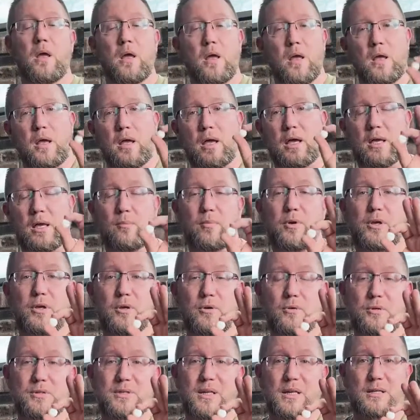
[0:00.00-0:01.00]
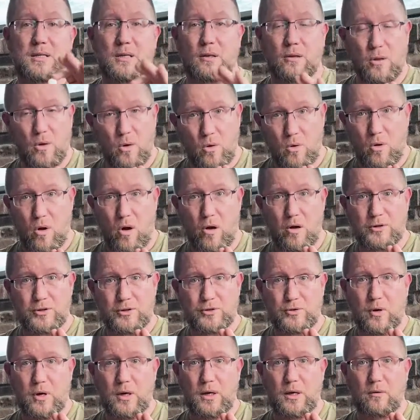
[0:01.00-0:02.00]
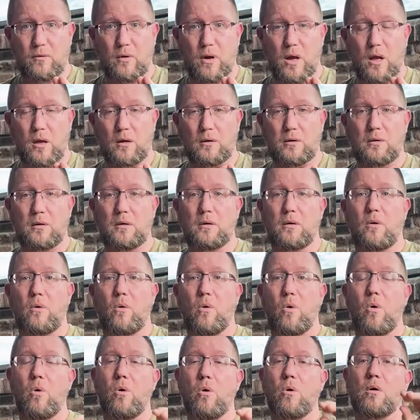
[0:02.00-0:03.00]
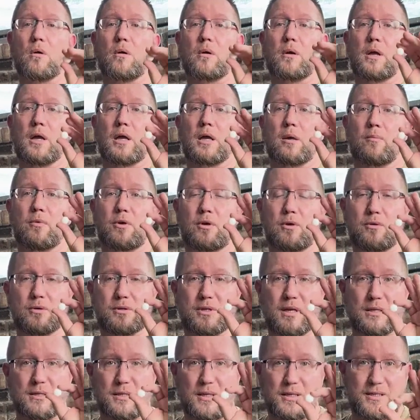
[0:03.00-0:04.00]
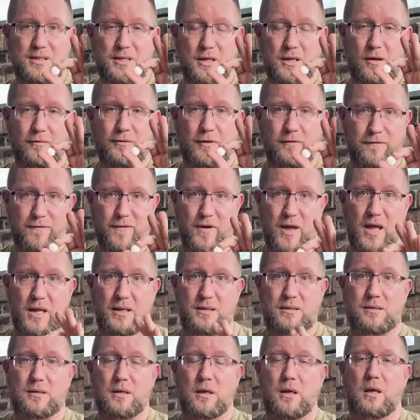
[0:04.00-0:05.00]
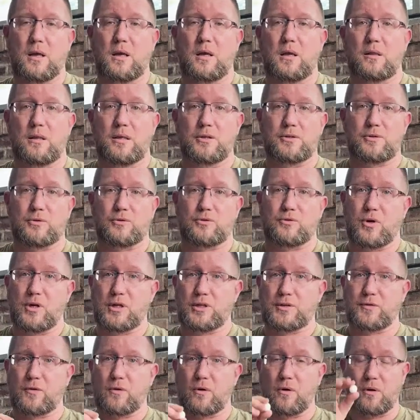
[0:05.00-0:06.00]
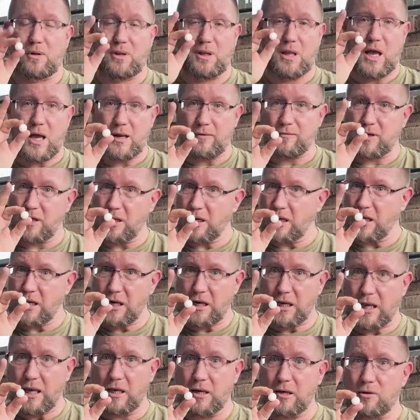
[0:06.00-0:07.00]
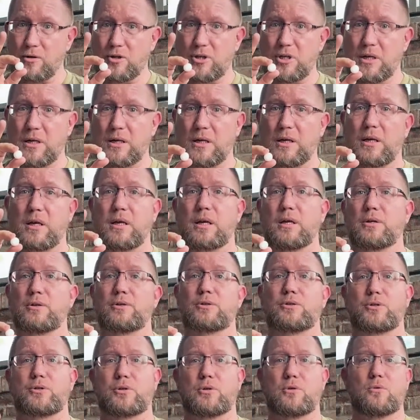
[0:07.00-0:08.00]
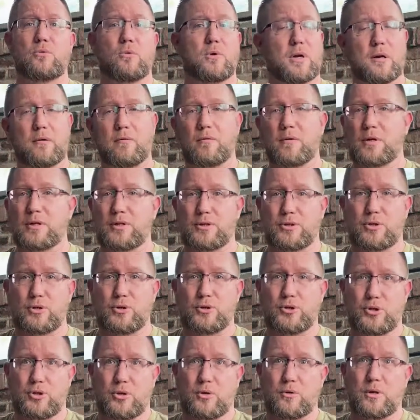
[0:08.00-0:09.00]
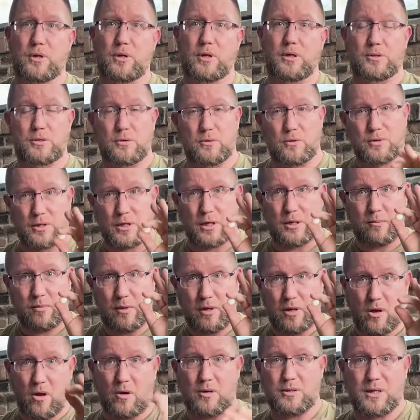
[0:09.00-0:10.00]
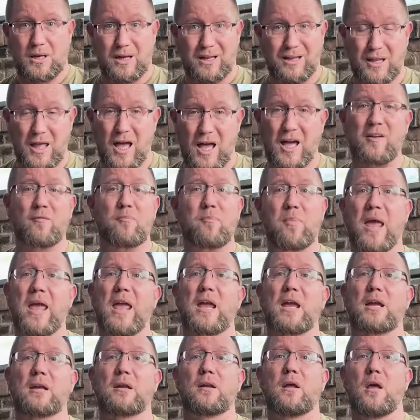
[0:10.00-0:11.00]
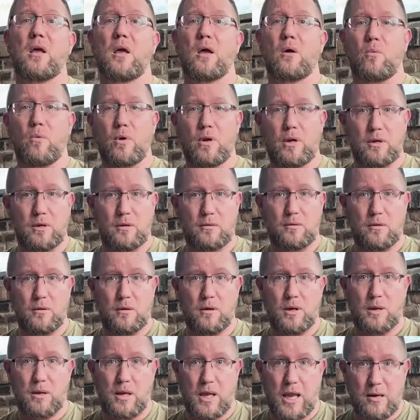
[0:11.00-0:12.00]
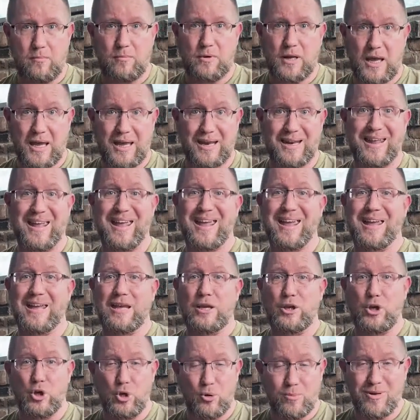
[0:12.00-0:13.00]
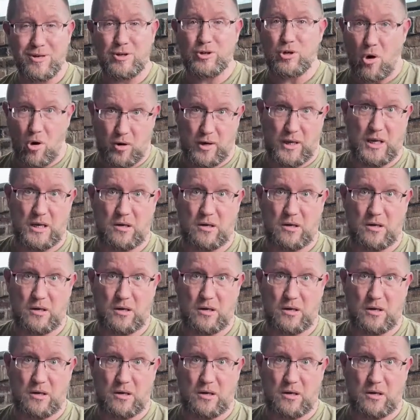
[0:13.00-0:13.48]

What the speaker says: It can be used as a low-cost training round, or it can be used as a self-defense. This will transfer a lot of kinetic energy into whatever it is you're shooting. So it's going to be causing a lot of pain when aimed at a human target.